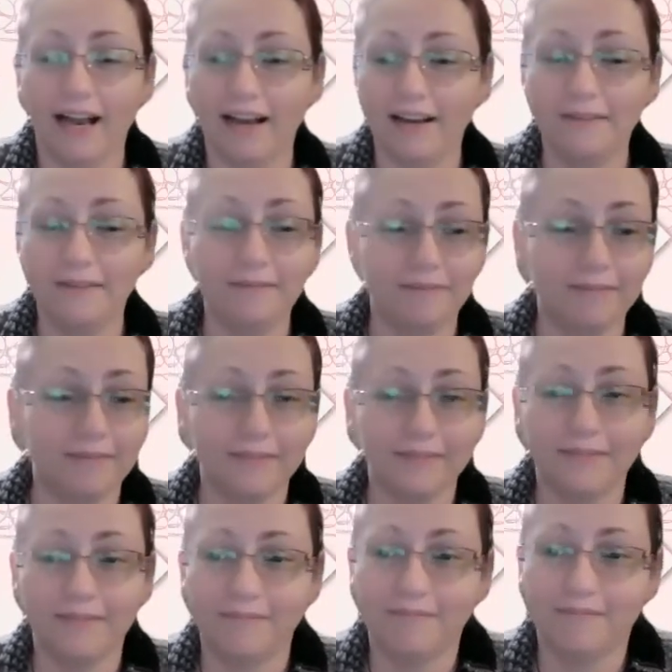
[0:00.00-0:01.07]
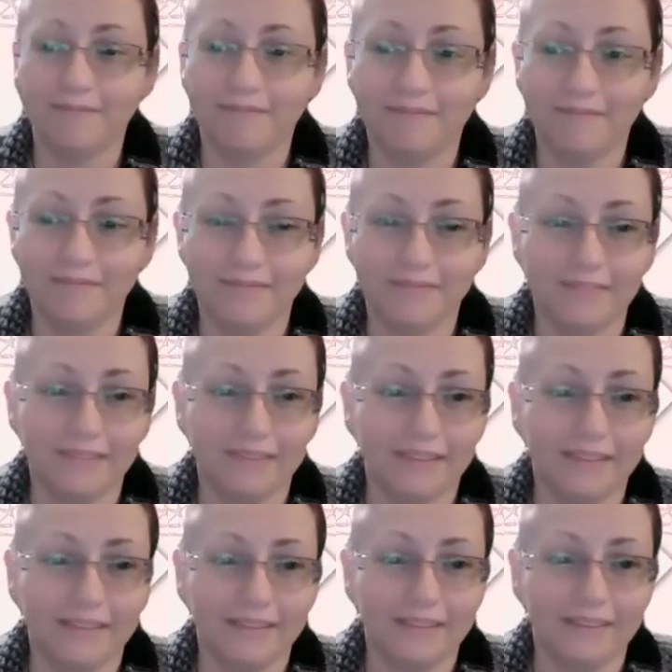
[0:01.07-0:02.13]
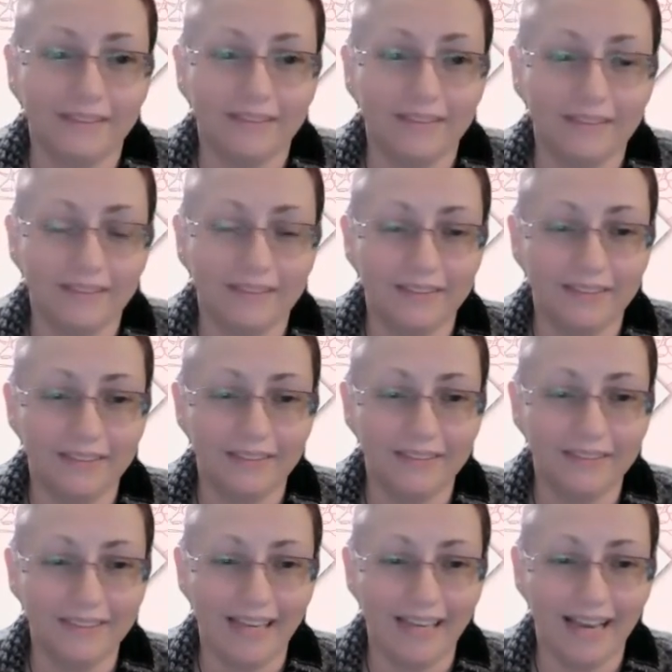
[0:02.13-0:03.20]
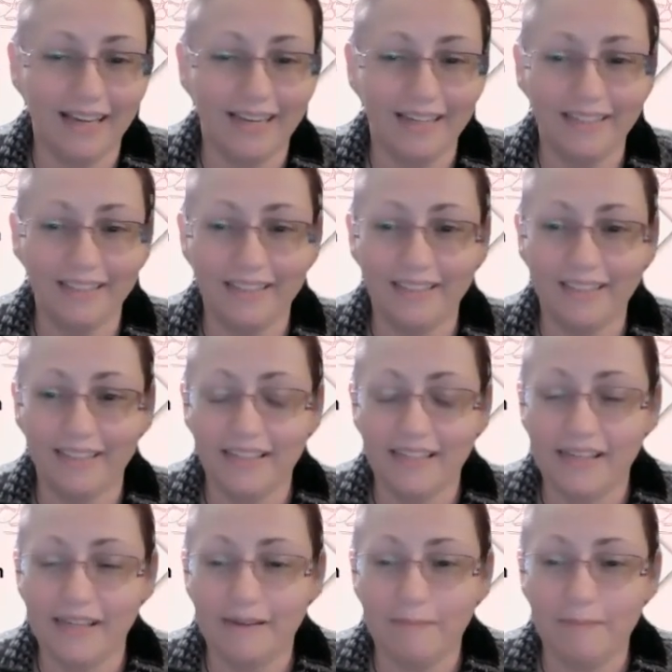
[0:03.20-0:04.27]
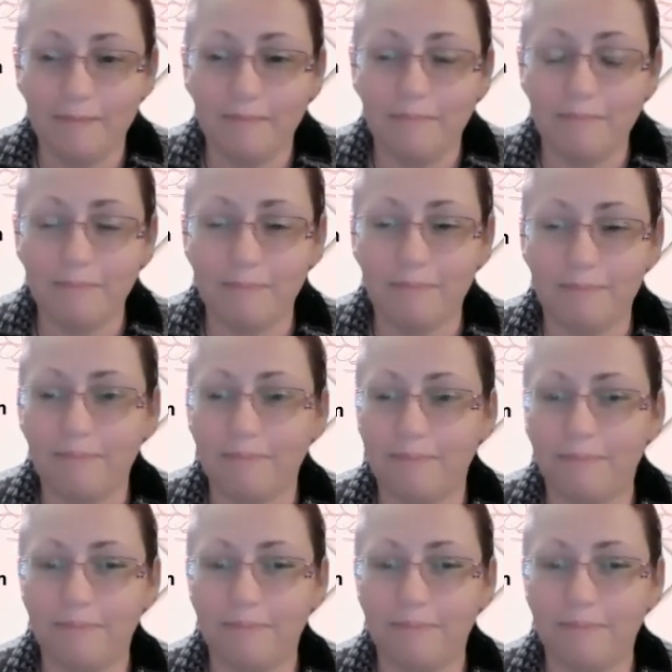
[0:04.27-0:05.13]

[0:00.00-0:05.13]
[no speech]